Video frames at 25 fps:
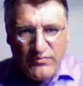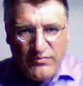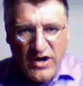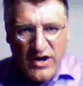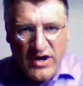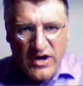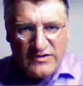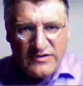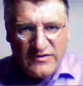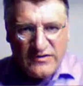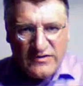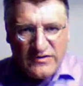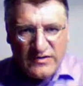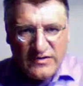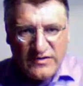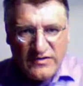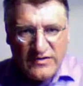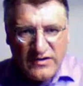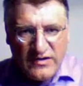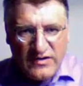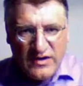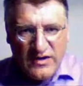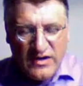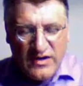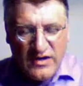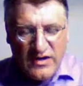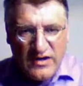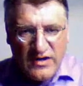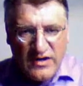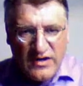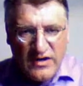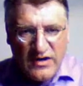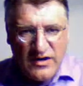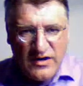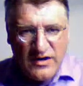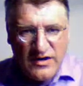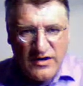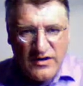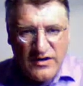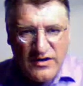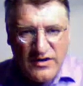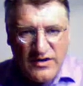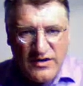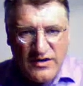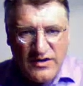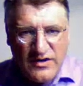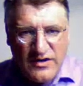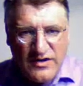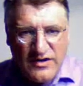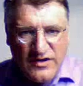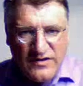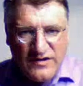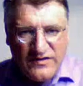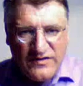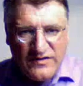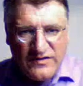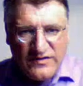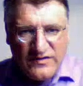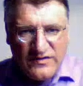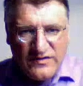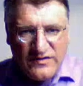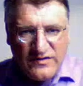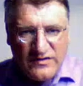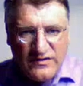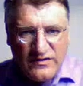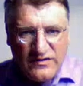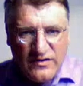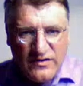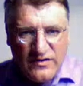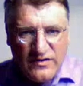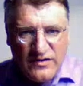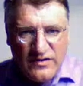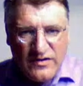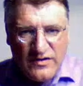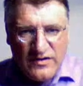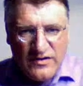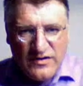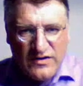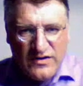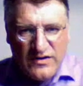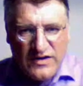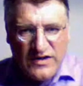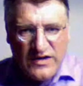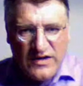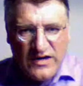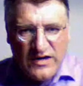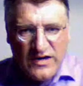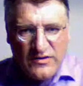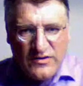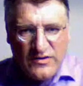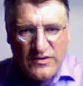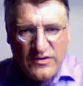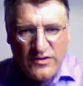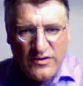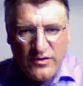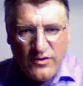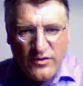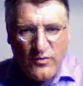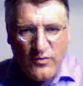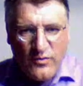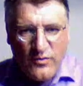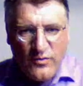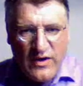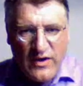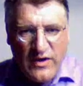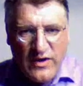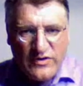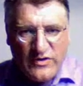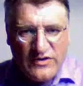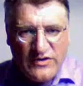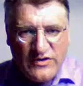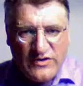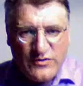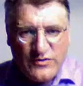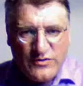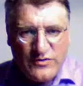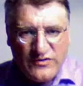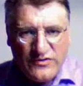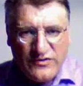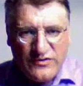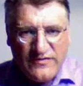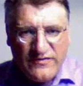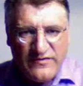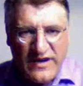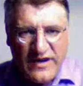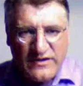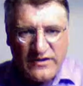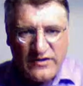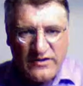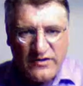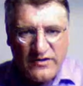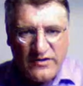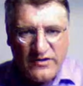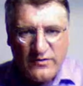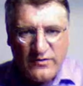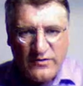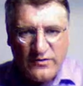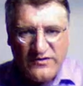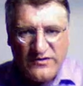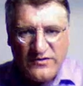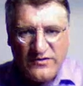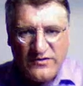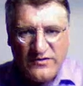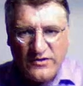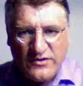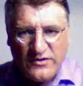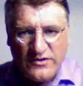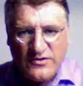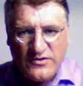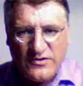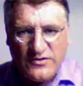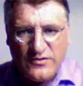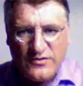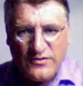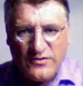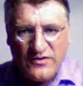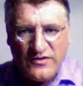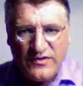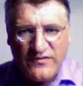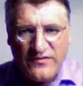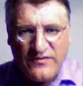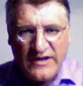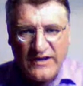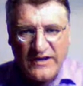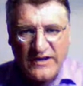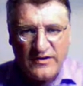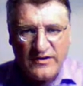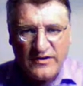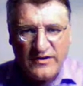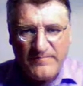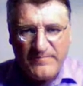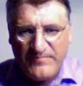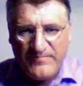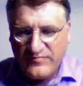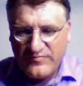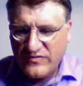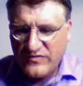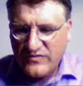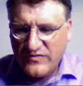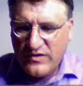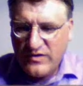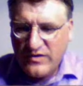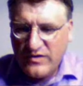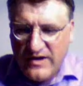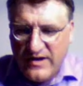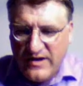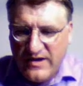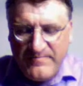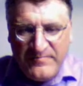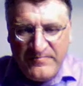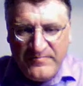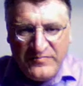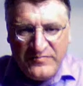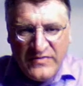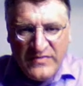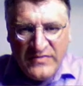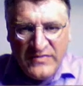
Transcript: plot this thing the wrong way. We introduced a vector, so let's not introduce a vector, okay.